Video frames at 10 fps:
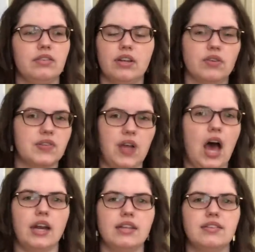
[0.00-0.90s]
little
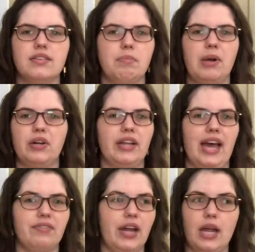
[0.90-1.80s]
sonnets that barely
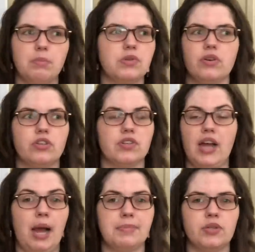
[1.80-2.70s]
have names that are just
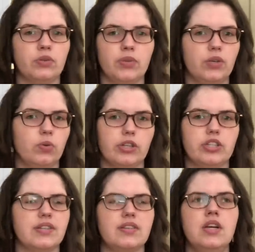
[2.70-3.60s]
absolutely
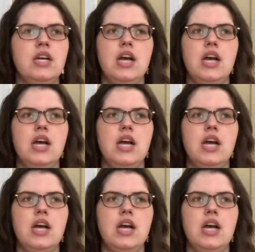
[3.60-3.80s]
gorgeous.